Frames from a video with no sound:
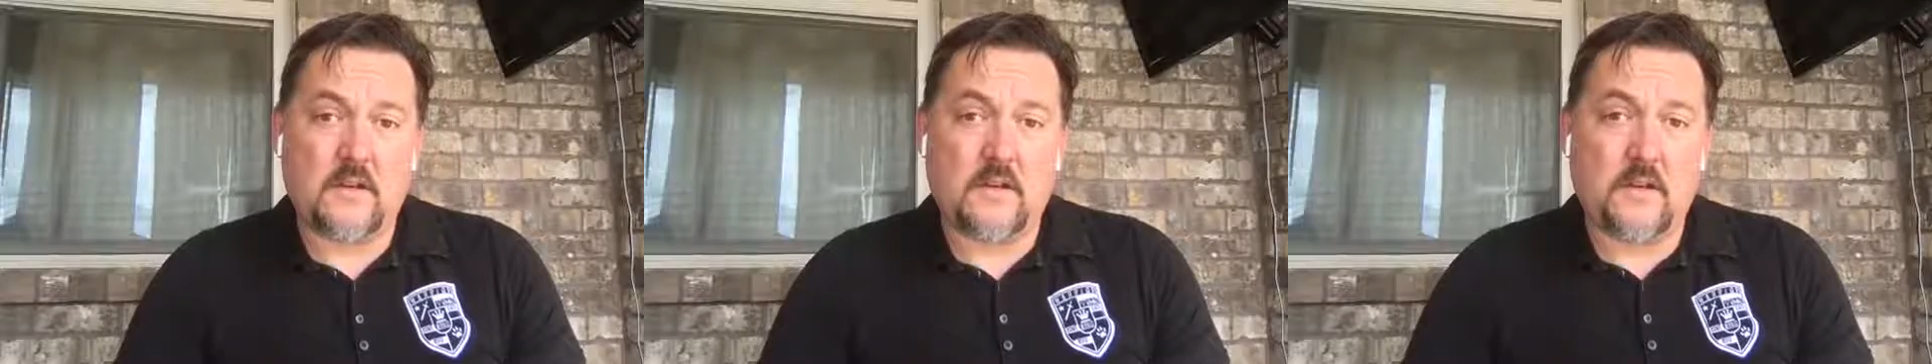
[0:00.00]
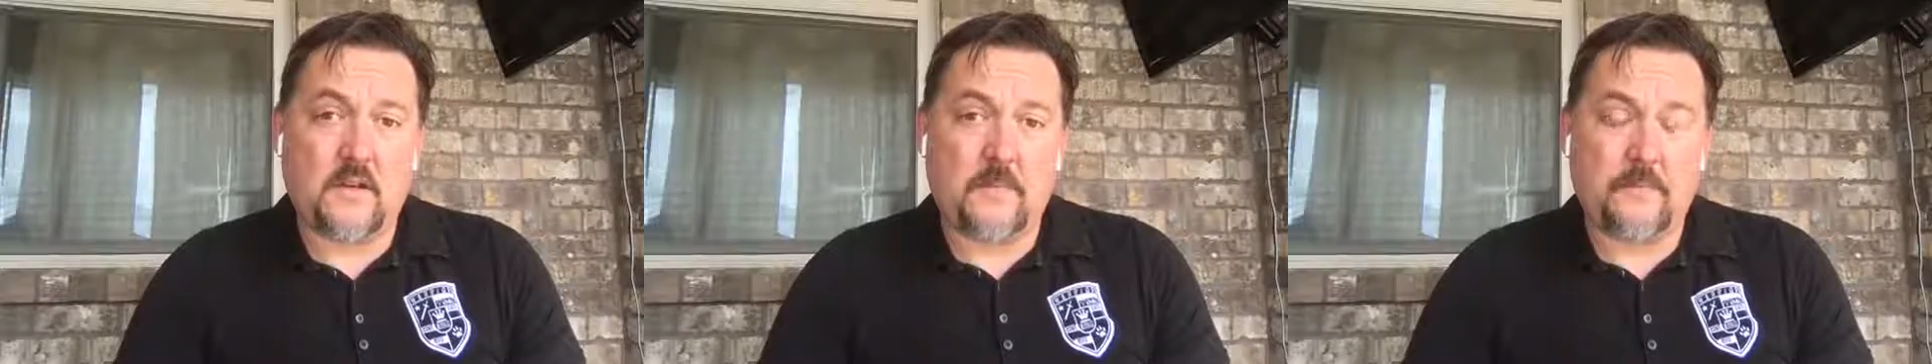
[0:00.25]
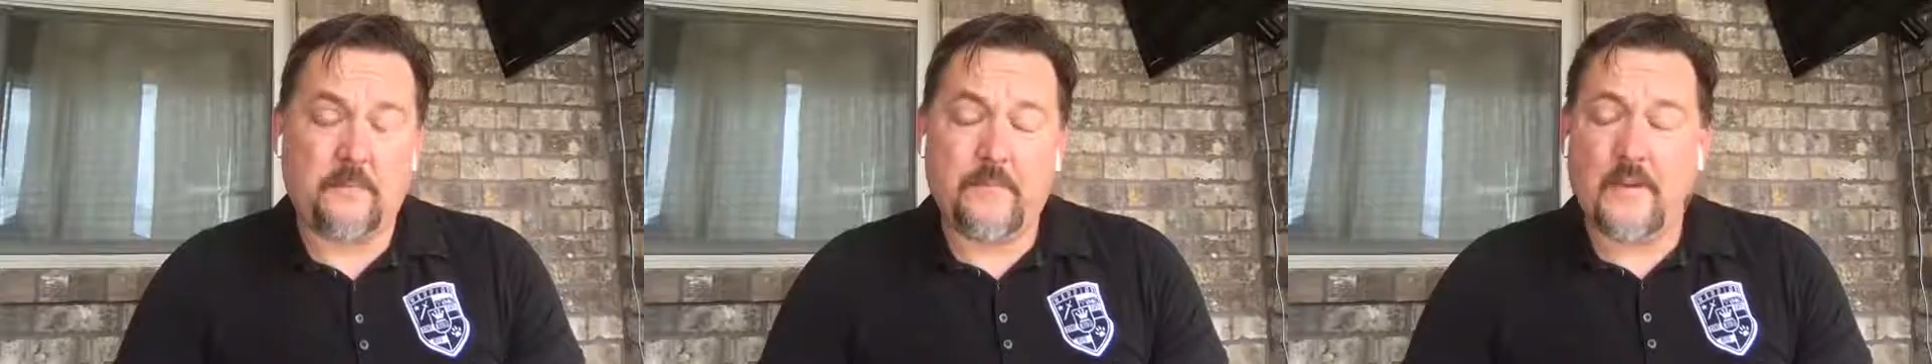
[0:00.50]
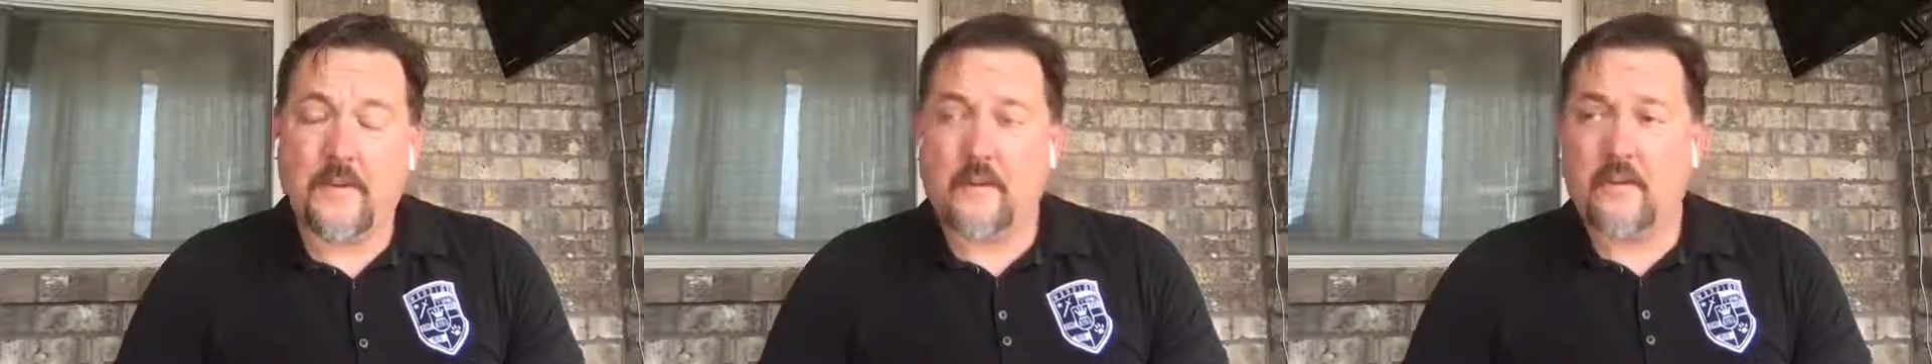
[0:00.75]
All right.
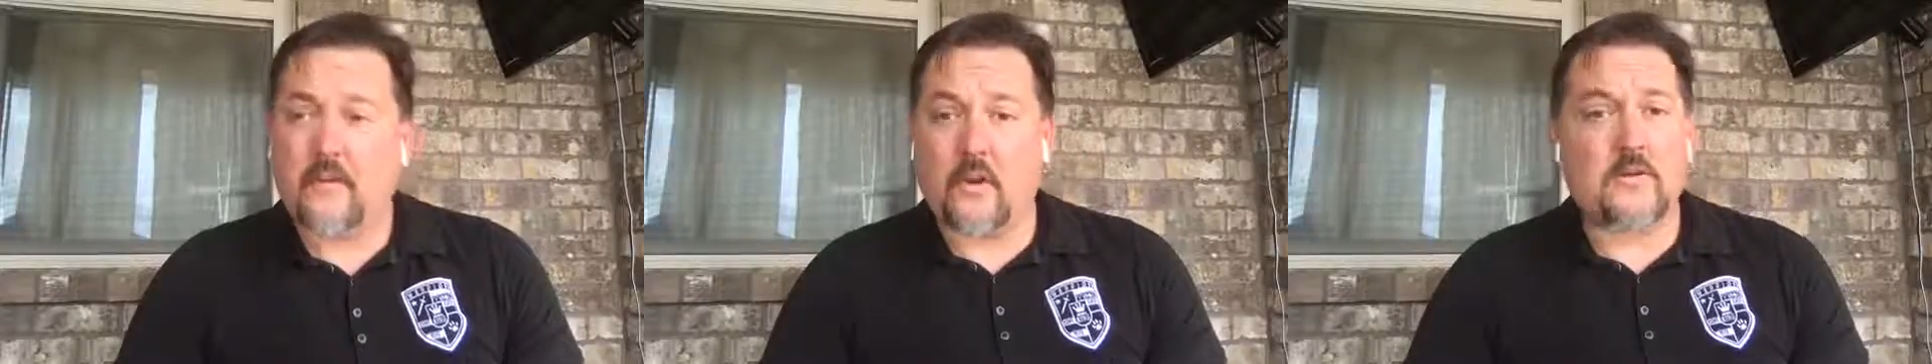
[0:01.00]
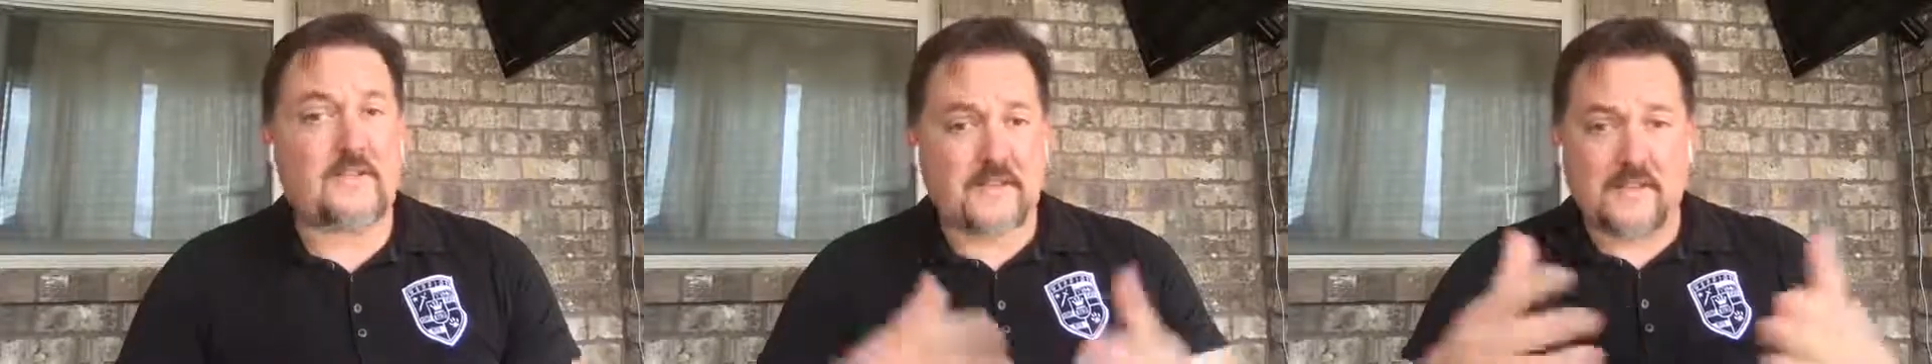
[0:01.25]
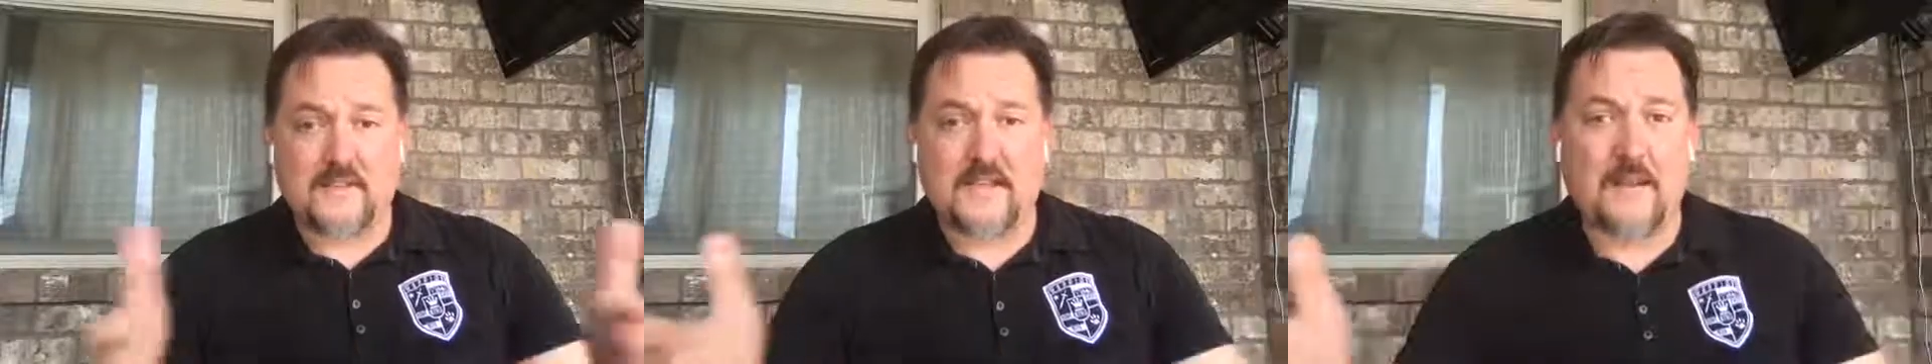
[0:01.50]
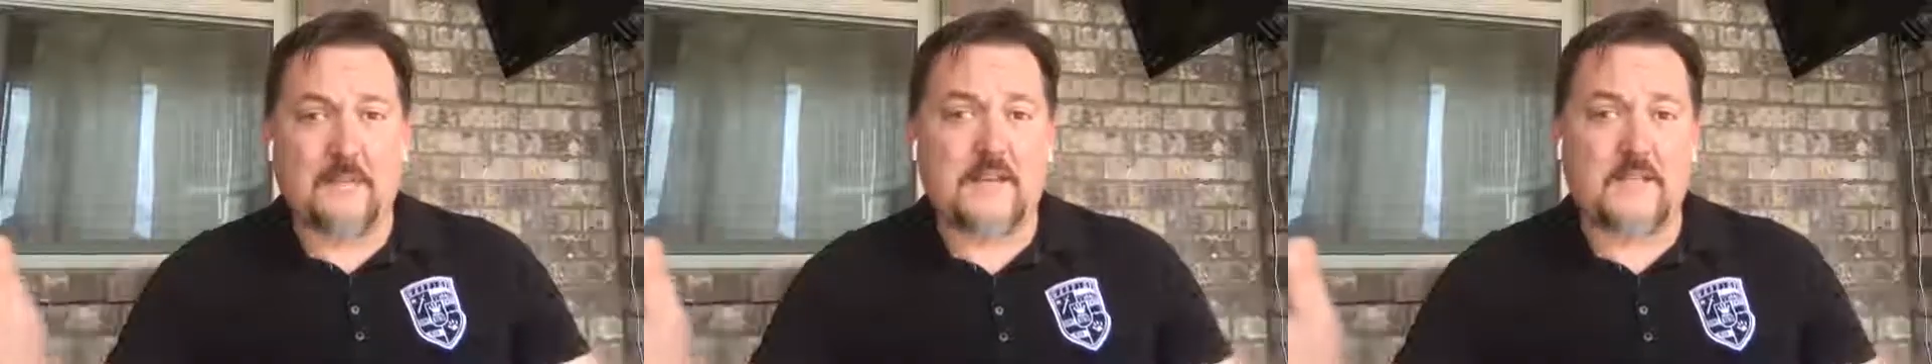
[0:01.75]
So success
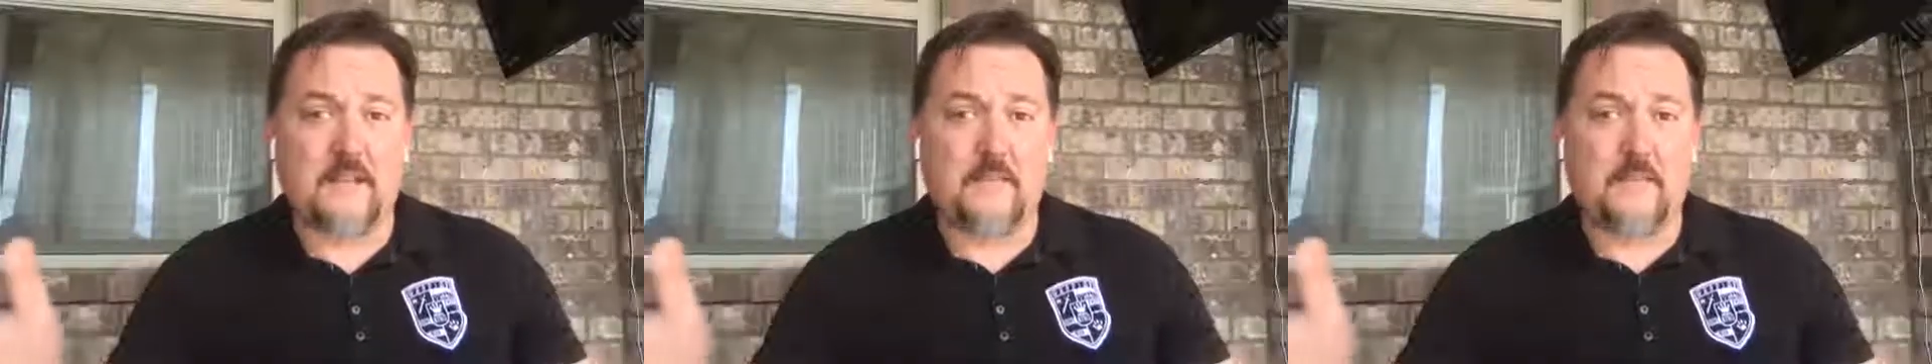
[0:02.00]
came easy.